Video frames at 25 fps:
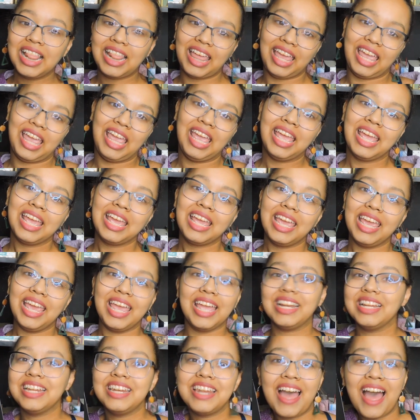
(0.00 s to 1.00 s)
like,
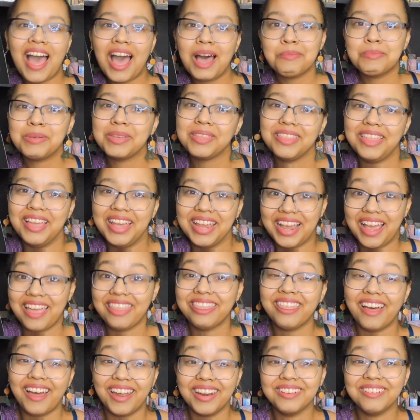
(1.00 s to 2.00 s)
it didn't happen like I
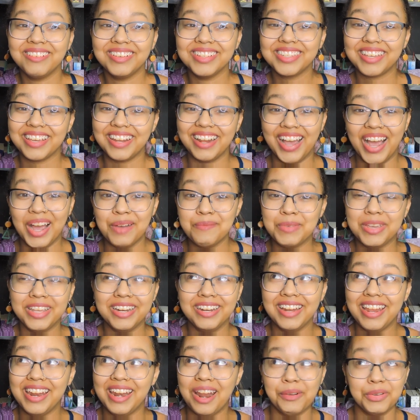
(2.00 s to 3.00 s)
thought it was gonna
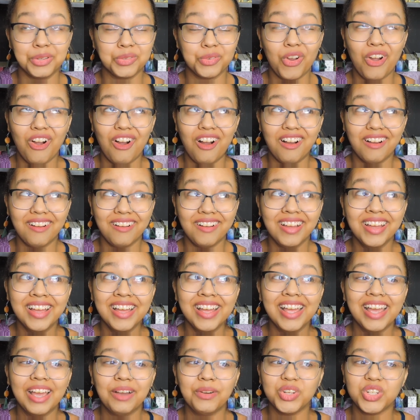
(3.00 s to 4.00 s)
happen, and I was wrong,
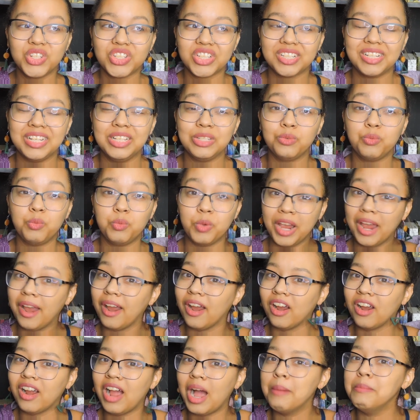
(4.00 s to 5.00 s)
which is
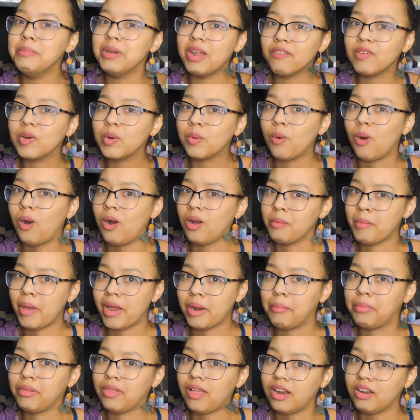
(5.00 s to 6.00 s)
rare. I'm never wrong
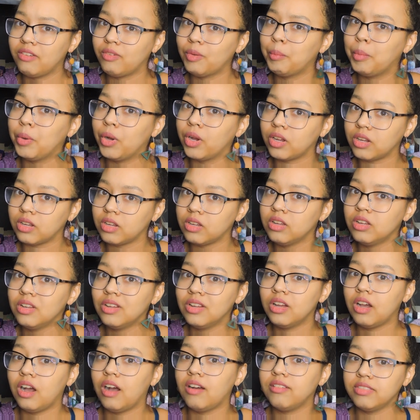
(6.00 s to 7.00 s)
about a plot of a book.
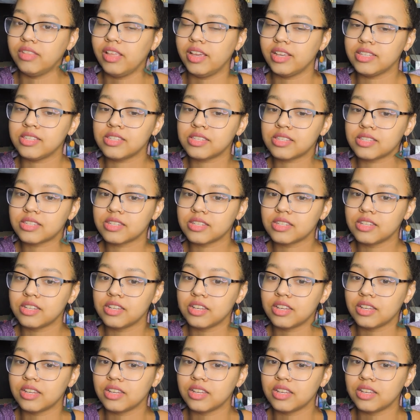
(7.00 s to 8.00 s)
unless
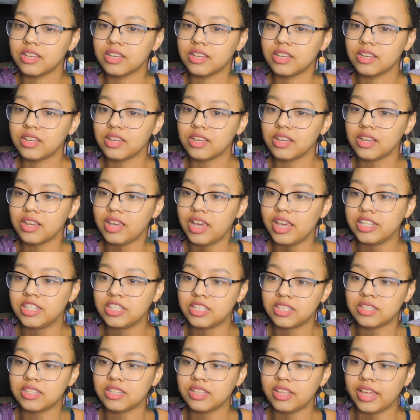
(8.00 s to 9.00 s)

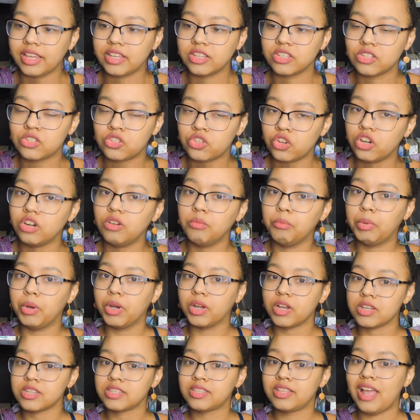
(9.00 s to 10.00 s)
it's like certain
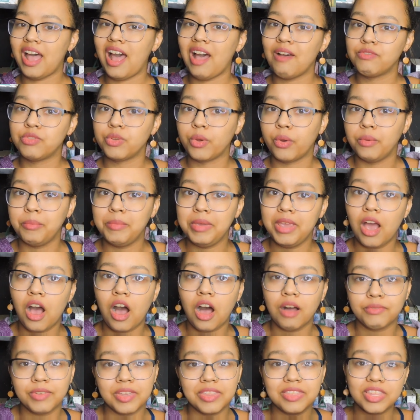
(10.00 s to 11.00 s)
books that have thrown me
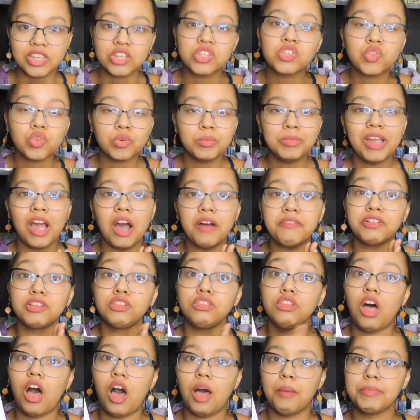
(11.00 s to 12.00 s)
off. And this threw me off a
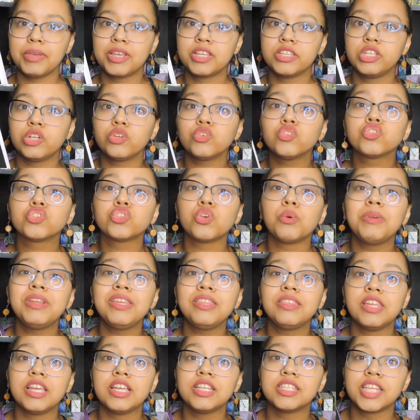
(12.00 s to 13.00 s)
lot because there were so
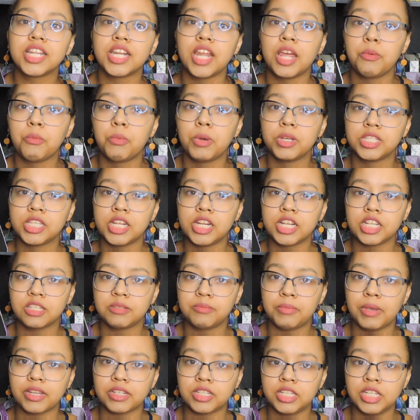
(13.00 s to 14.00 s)
many things that I wasn't
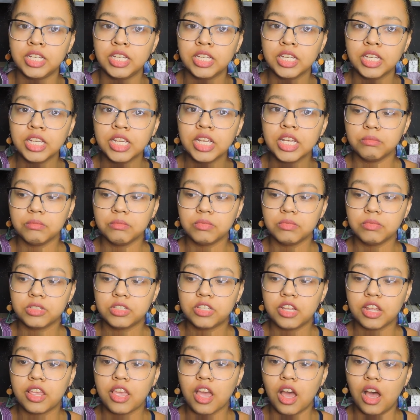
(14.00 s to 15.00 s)
expecting
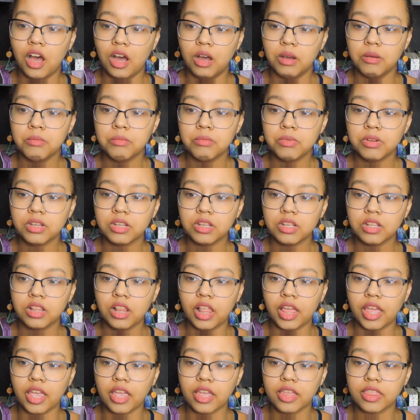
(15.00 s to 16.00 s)
to come,
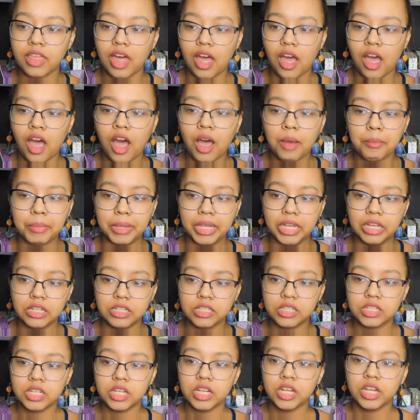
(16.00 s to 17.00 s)
like, that
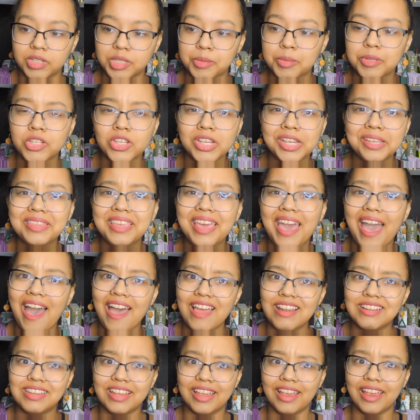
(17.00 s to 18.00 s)
happened. Especially in the
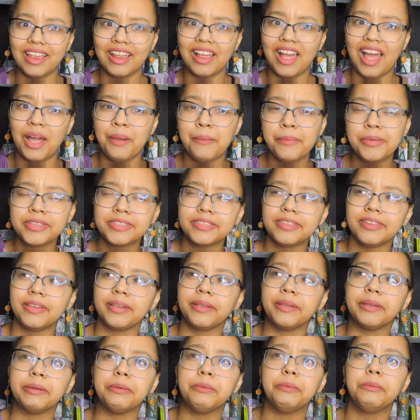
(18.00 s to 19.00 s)
ending, I was
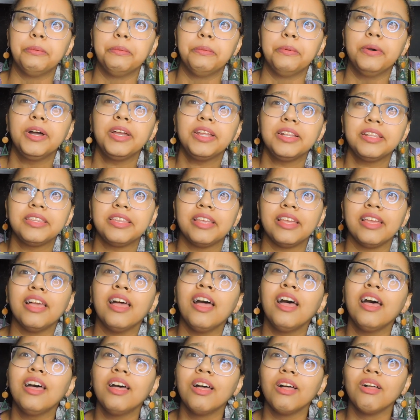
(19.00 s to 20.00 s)
like, what the
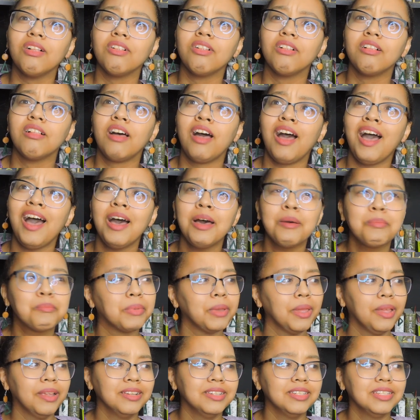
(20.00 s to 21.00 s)
hell
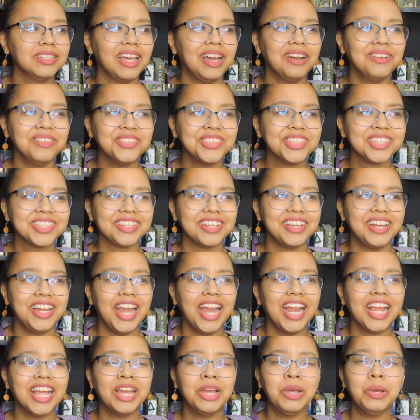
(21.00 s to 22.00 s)
happened? I was
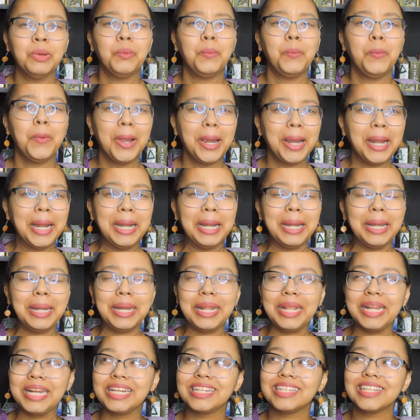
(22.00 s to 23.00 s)
like, where
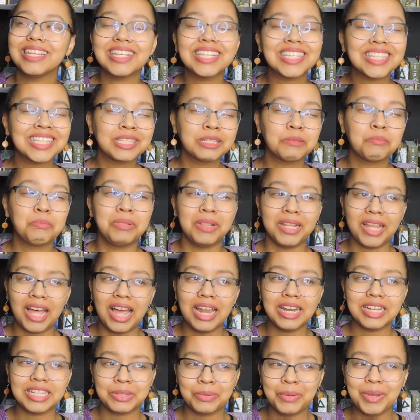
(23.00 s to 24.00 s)
did this
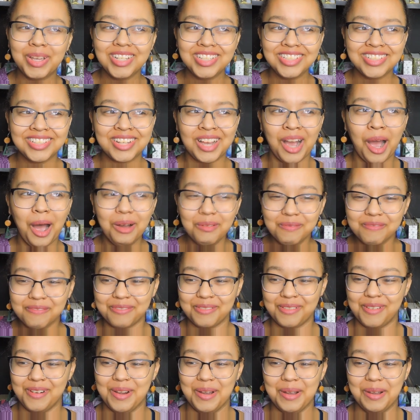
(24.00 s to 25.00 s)
plot twist come
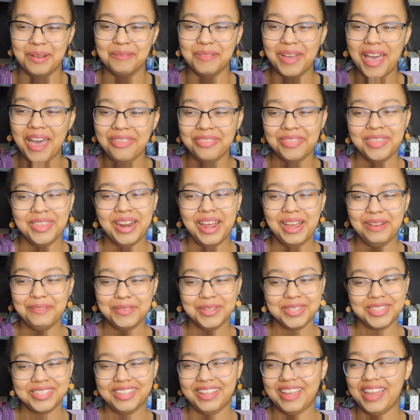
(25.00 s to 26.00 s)
from? And then I
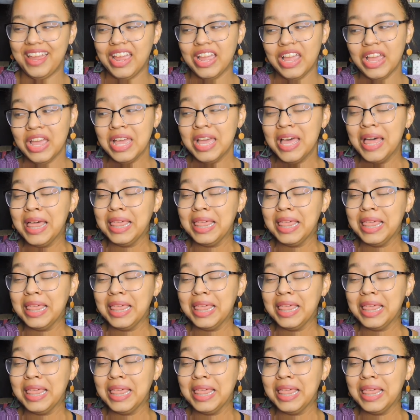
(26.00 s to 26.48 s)
was like,